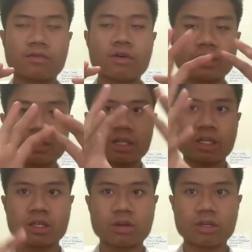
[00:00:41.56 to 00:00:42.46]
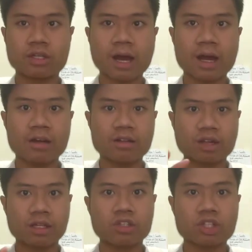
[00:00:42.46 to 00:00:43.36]
focusing your entire
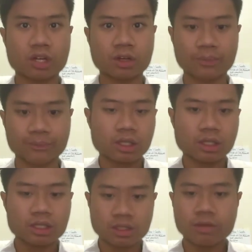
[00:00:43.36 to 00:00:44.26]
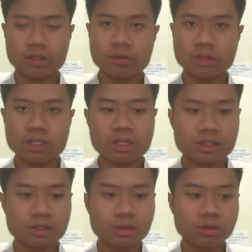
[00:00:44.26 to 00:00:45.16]
strategy on. An easy way to do this
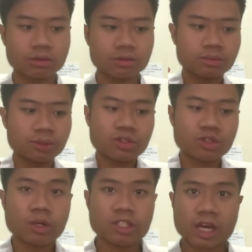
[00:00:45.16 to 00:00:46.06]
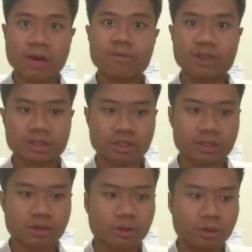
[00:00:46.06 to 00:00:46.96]
is don't put so much
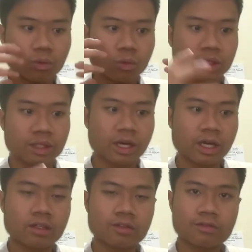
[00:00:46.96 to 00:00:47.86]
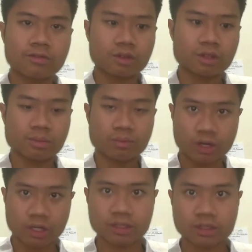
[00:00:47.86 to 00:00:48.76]
emphasis on what kind of
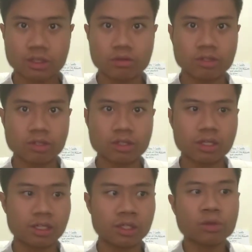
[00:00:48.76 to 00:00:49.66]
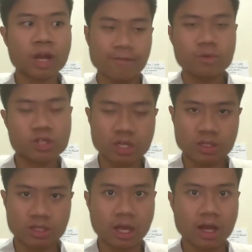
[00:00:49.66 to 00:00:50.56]
products that you want to sell. You don't have to
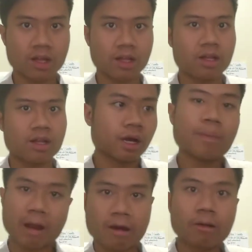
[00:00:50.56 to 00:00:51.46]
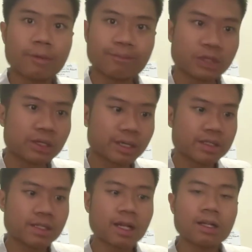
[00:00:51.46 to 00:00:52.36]
just sell apparel. You can
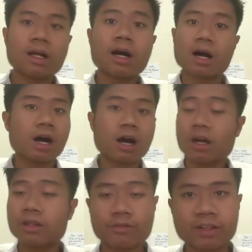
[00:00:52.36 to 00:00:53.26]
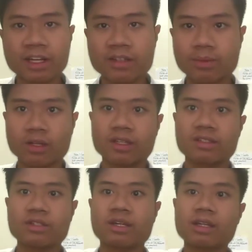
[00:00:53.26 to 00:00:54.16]
sell different kinds of
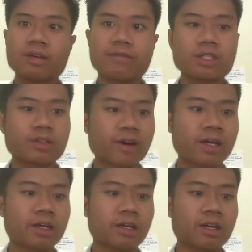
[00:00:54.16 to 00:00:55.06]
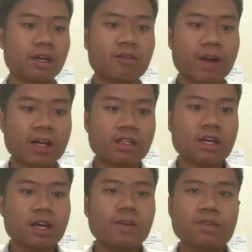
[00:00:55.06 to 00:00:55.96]
products. You can diversify. In fact,
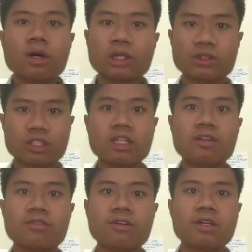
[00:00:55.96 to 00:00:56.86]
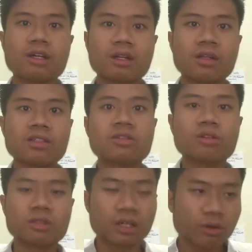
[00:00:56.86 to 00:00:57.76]
if you want to achieve
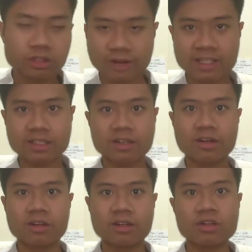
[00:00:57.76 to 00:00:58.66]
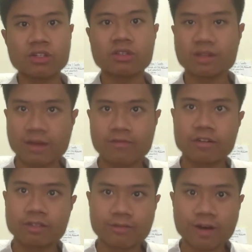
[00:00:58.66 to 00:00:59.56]
the goals faster, you should
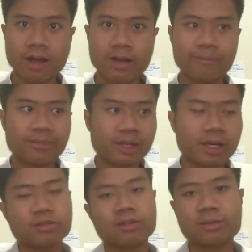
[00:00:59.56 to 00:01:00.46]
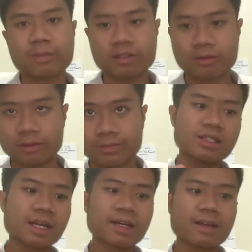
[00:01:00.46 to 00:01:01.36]
diversify as soon as possible.
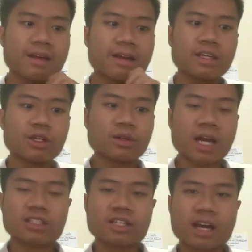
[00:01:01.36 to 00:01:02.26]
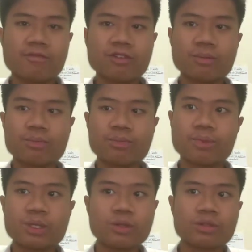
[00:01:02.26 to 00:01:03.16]
Second, you don't actually have to
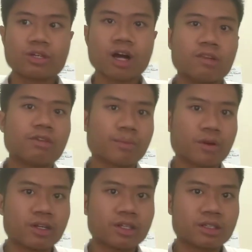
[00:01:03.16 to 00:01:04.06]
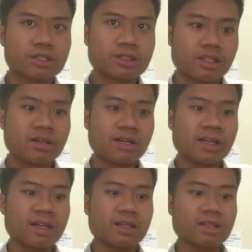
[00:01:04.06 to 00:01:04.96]
produce of the products. You
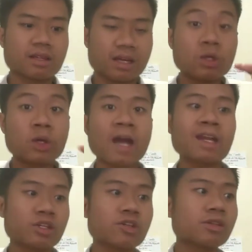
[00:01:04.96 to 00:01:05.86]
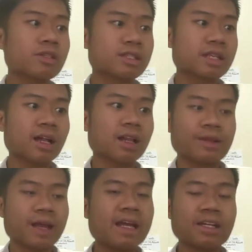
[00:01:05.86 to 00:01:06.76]
can and should
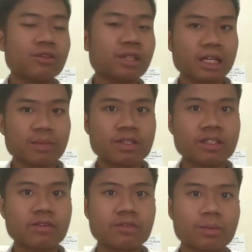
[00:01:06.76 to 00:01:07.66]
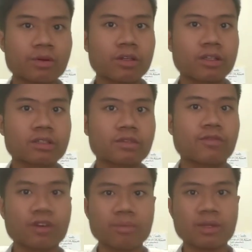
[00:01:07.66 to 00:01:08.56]
sell 80 to 90% of your products
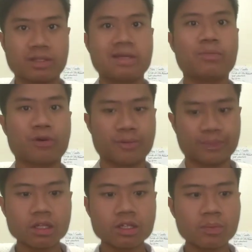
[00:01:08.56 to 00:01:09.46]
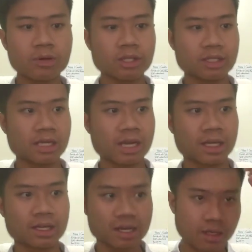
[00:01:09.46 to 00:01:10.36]
from the seaport. The seaport is
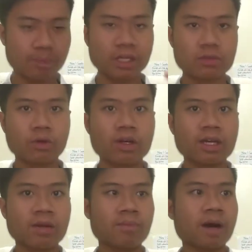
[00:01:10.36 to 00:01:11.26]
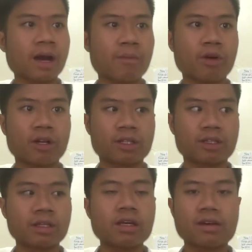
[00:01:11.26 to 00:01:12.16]
like the place where you can buy
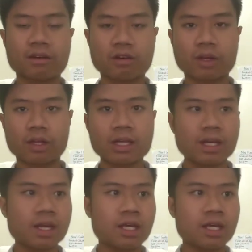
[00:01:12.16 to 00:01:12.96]
products quickly.